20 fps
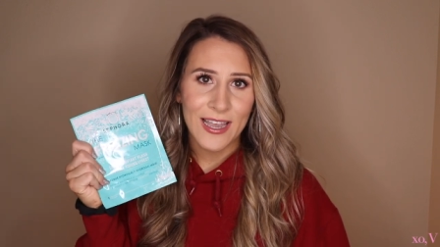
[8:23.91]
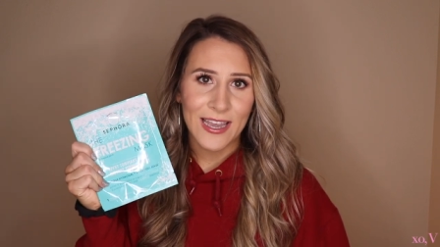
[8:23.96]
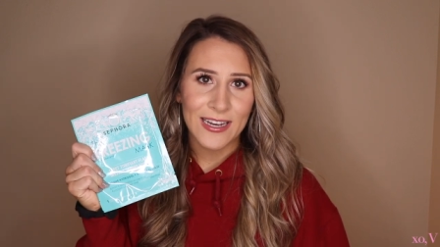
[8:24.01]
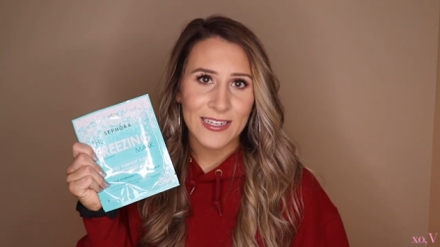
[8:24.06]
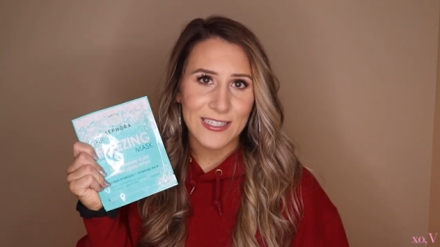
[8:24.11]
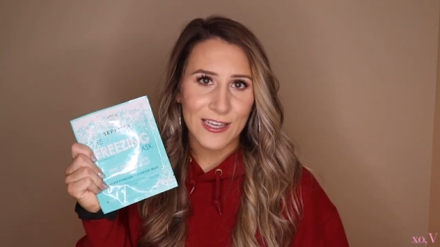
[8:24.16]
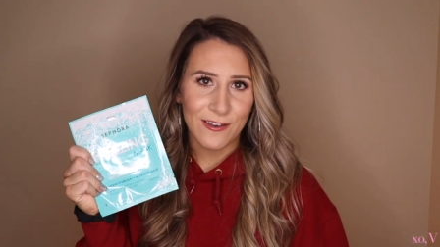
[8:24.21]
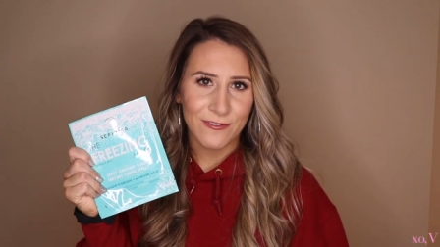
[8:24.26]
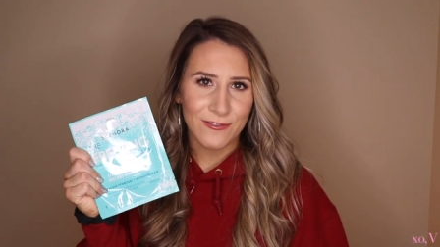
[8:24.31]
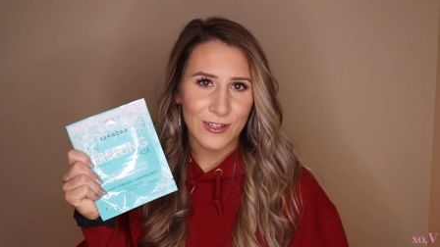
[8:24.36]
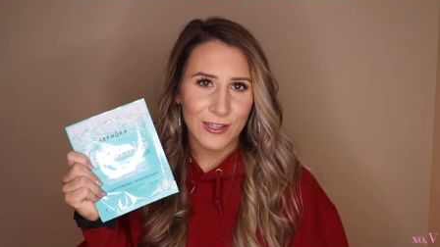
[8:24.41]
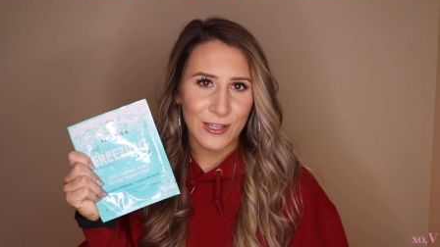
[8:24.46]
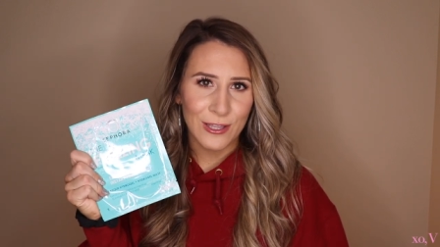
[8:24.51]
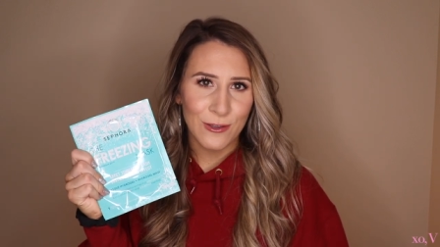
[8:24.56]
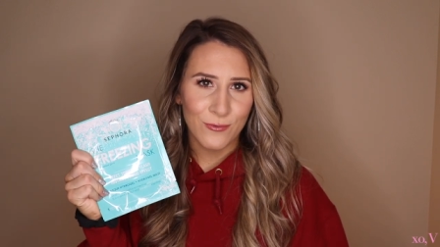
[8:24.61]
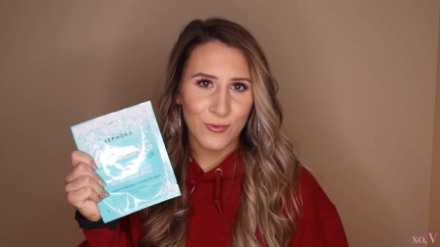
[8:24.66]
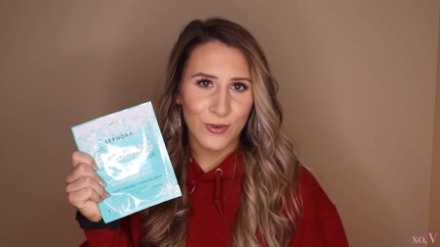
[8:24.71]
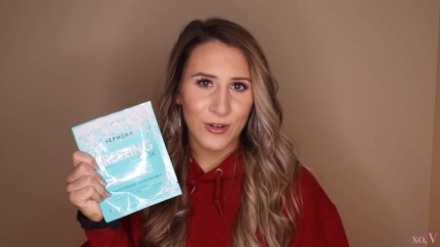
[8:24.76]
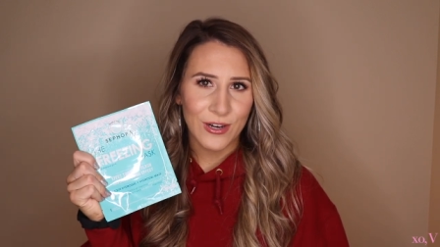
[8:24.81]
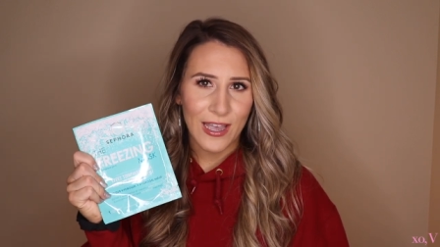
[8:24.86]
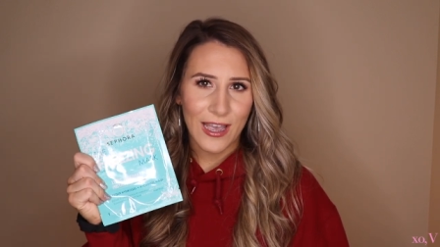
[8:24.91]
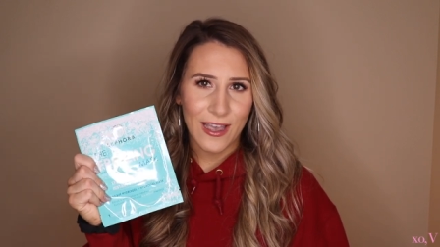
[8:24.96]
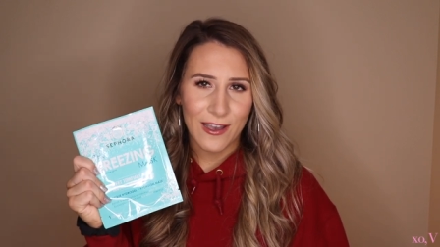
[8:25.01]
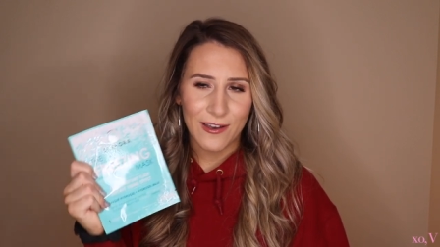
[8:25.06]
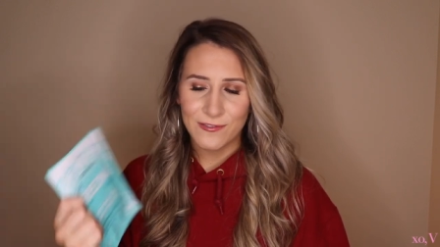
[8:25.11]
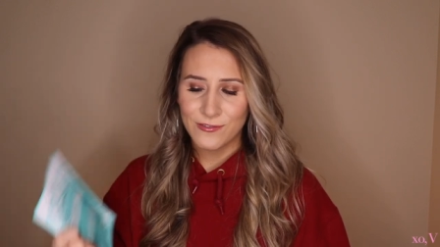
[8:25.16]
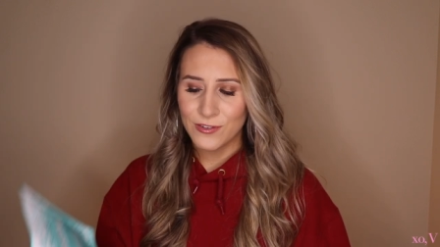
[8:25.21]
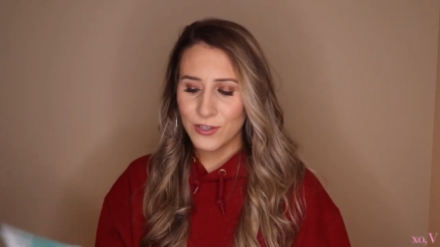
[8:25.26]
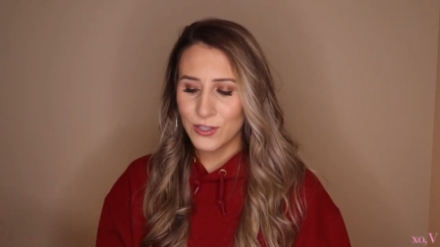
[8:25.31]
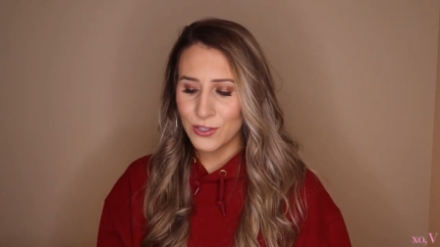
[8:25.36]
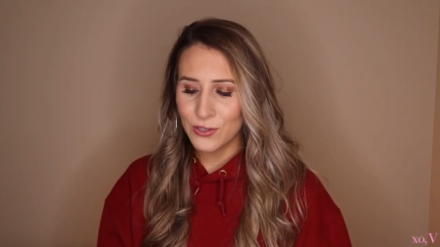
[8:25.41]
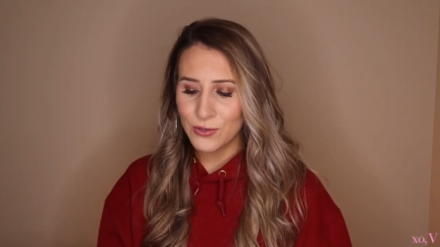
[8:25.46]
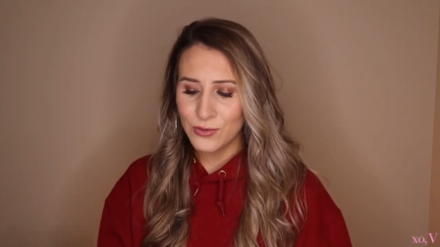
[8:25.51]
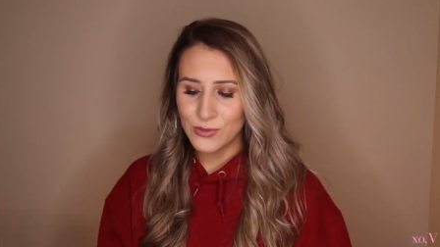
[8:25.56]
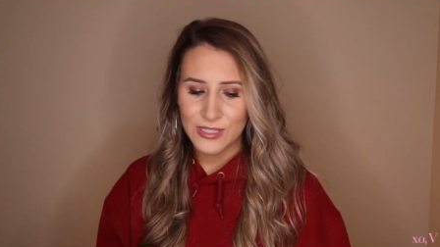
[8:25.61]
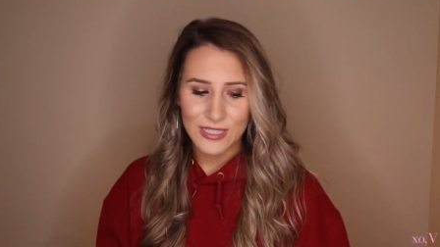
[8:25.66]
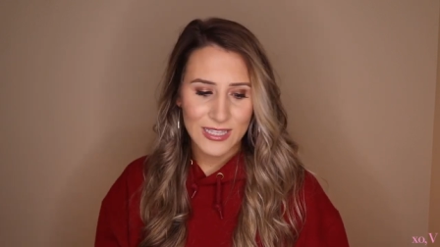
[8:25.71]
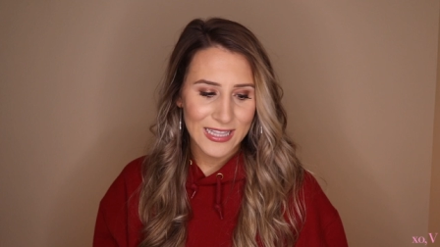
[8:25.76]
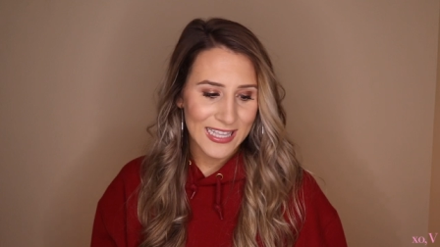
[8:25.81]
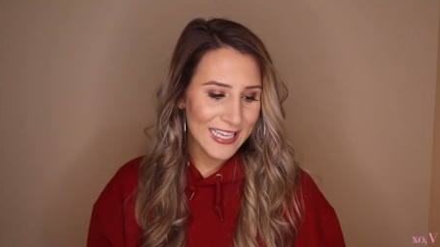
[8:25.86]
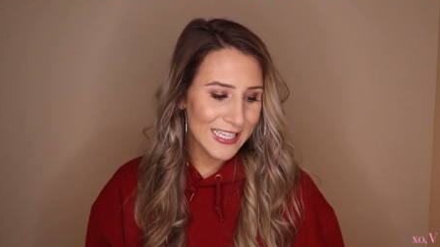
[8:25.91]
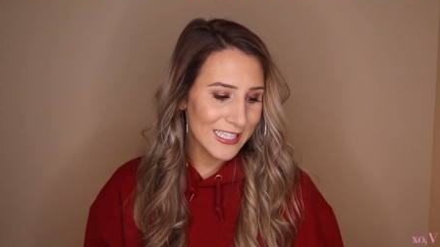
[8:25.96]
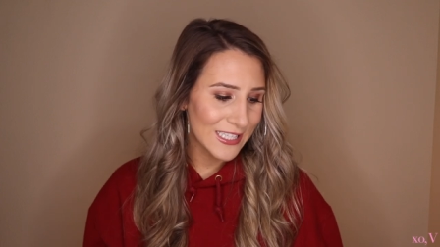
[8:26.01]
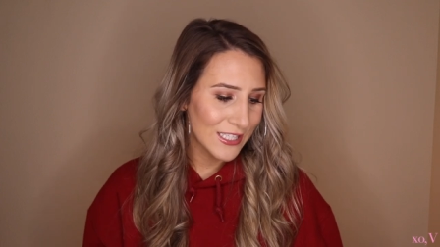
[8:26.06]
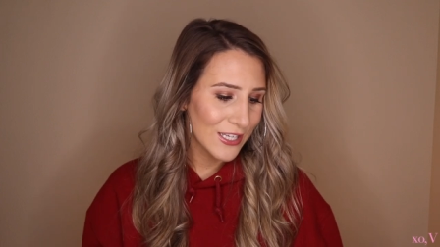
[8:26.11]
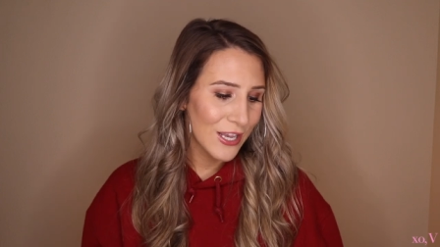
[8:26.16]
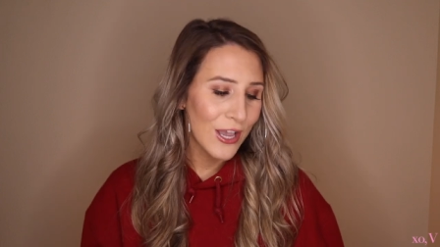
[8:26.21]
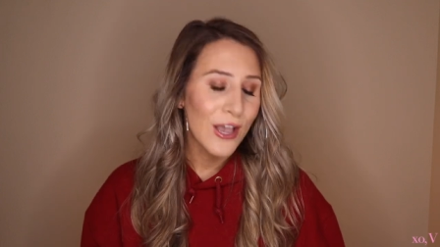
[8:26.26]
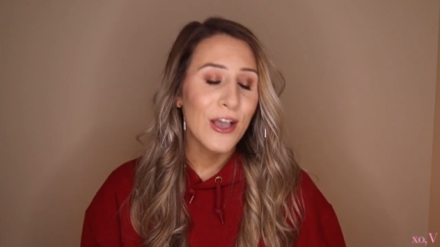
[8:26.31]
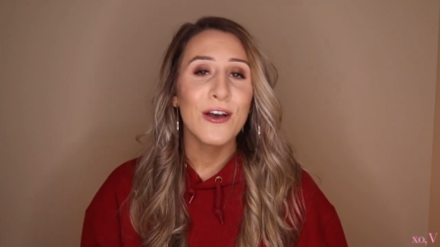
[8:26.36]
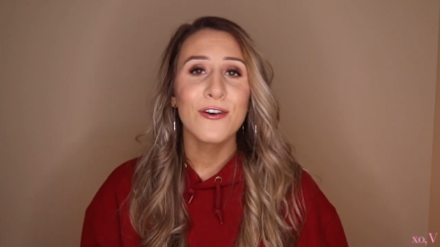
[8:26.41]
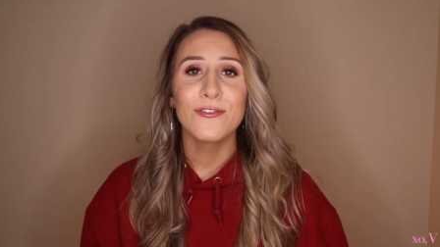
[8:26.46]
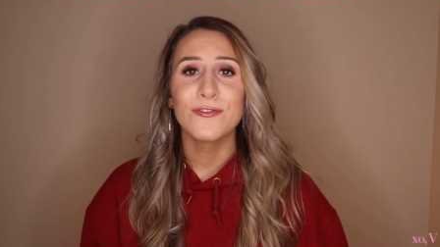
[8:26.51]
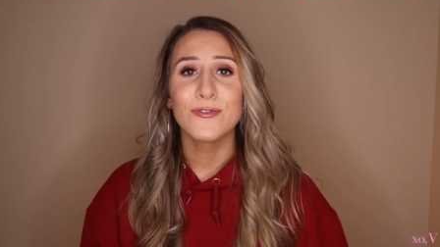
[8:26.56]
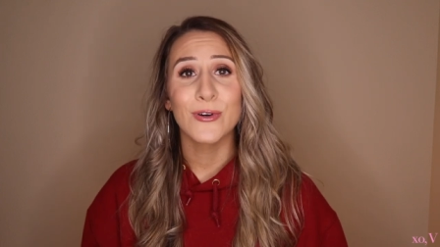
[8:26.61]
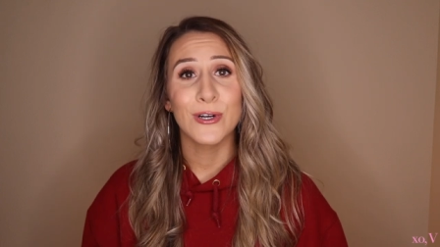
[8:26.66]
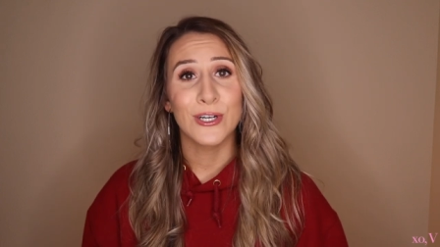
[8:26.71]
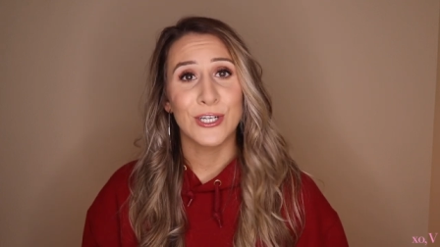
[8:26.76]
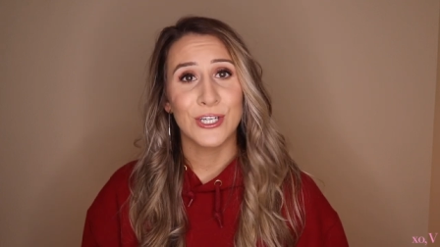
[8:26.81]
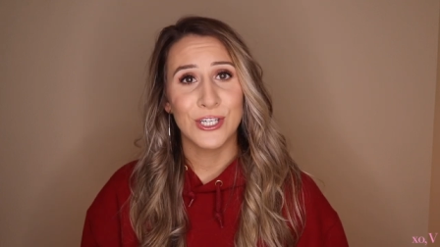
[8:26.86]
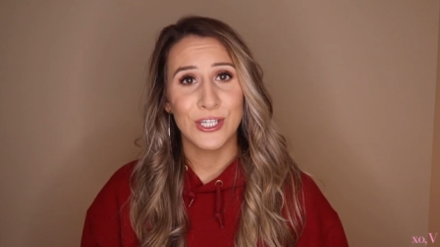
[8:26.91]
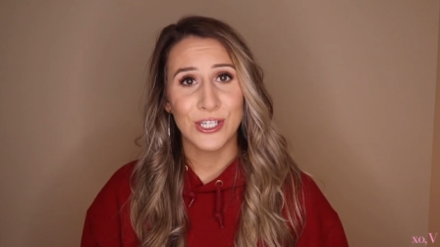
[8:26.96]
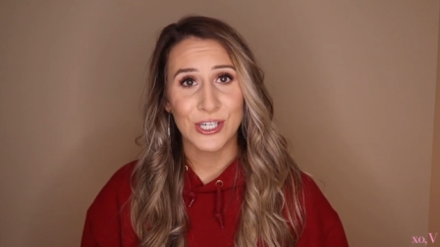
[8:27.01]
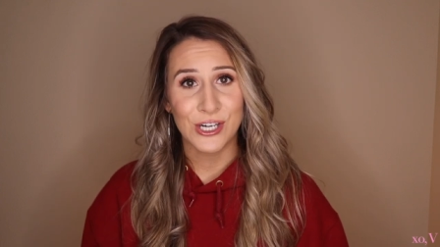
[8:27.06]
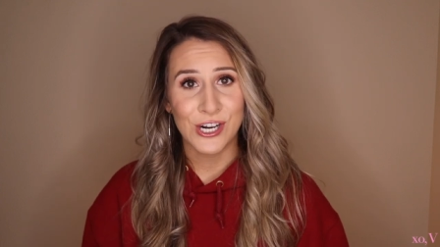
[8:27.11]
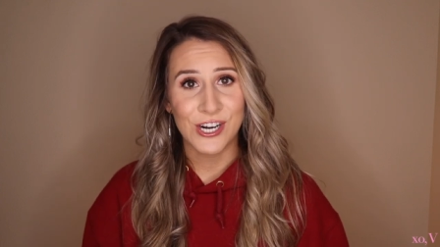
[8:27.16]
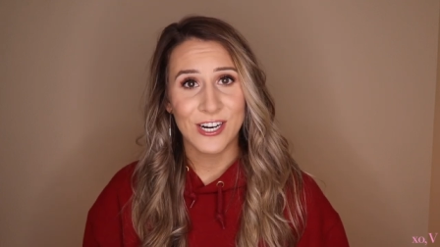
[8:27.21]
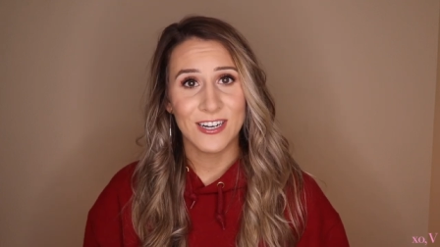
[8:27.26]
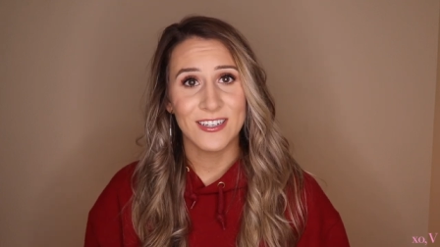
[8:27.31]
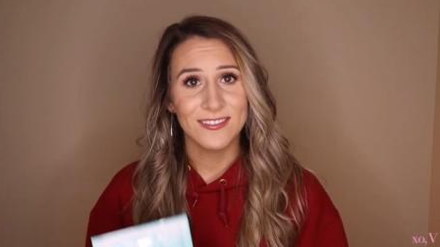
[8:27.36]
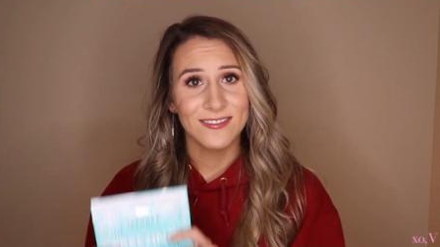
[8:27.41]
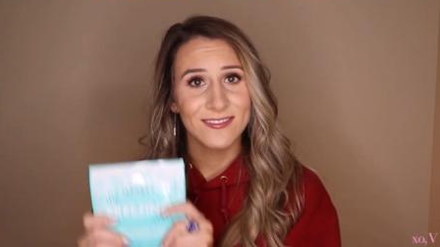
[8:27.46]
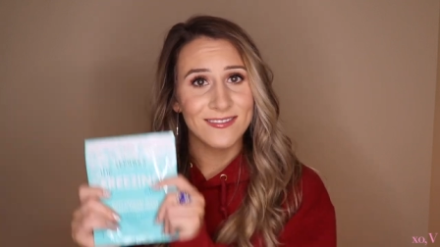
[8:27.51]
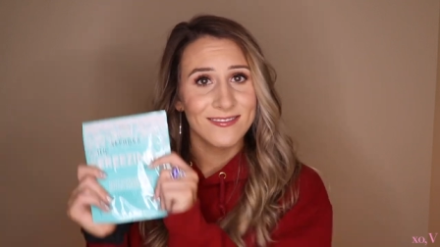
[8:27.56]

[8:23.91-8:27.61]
I definitely would have used this for sure